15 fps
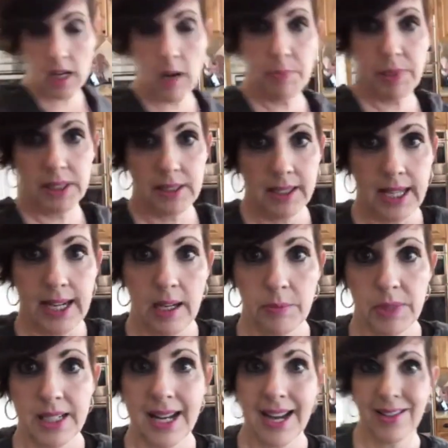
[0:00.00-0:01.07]
I'll put the
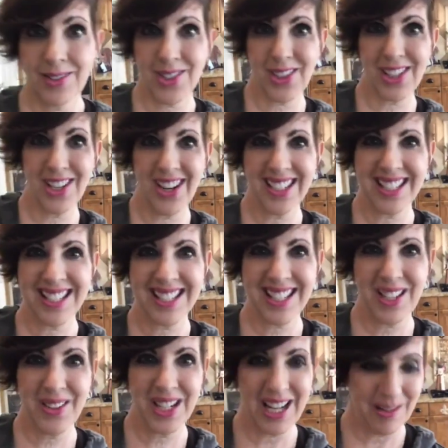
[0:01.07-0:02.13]
camera down so y'all can
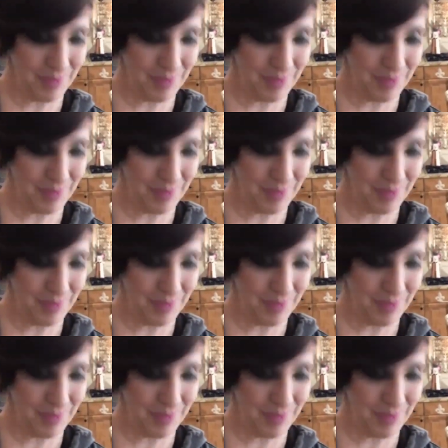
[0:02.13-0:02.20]
see what I'm